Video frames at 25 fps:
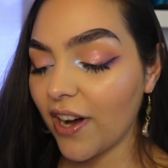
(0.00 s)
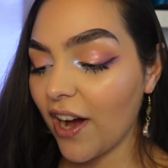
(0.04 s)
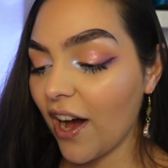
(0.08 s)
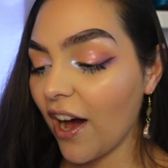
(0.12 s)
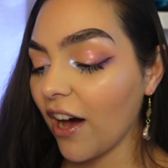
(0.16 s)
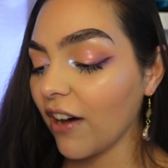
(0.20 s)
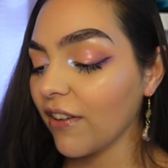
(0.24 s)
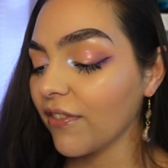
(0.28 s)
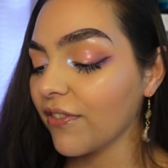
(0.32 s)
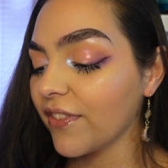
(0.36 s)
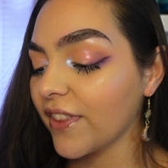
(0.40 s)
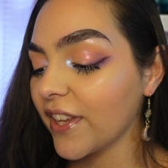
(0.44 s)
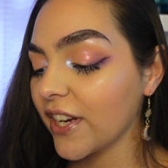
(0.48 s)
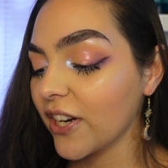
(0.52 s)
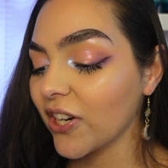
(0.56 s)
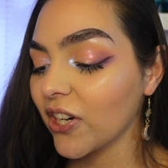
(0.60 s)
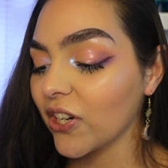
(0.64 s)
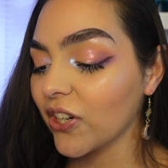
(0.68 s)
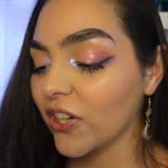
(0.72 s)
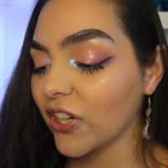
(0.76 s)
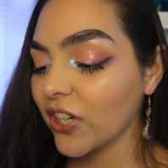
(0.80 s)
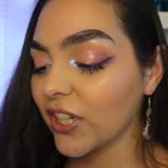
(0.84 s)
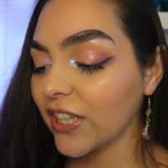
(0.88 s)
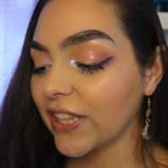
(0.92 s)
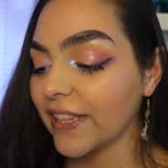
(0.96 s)
of
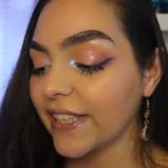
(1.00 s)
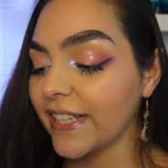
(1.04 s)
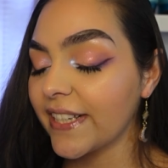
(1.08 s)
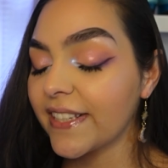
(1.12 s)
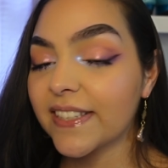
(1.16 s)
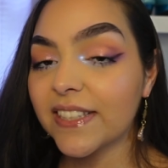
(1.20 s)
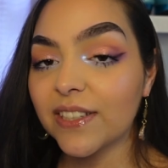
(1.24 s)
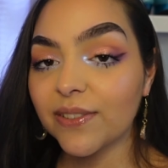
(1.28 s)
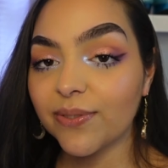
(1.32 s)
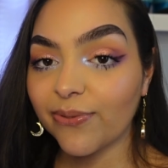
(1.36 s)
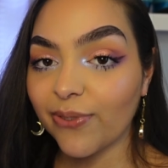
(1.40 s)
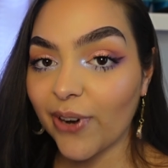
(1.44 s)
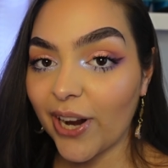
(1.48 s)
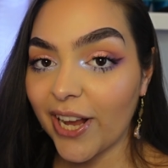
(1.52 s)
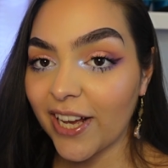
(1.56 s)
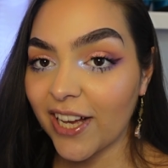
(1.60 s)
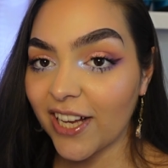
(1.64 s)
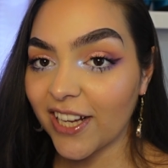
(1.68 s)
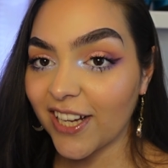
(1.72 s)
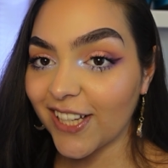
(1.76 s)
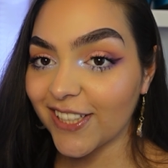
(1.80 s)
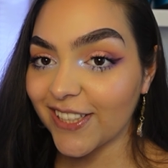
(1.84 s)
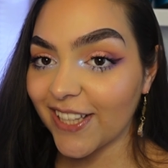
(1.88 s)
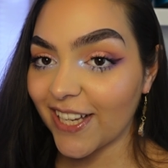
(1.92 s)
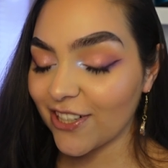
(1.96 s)
their Lisa Frank
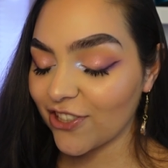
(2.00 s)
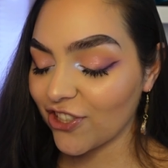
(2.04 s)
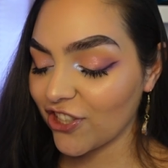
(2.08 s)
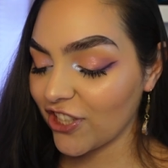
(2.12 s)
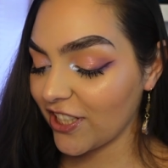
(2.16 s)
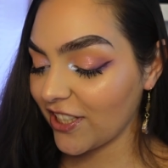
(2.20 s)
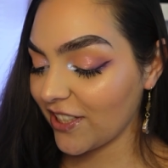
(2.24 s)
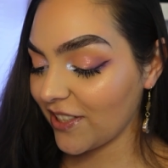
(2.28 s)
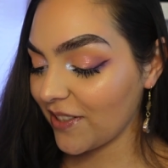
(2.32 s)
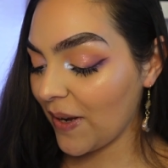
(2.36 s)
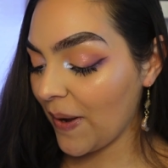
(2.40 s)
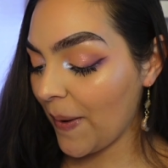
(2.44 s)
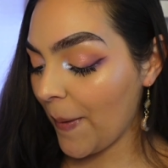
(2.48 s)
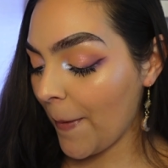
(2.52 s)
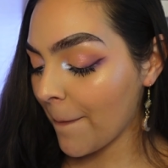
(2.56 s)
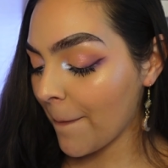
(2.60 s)
collection.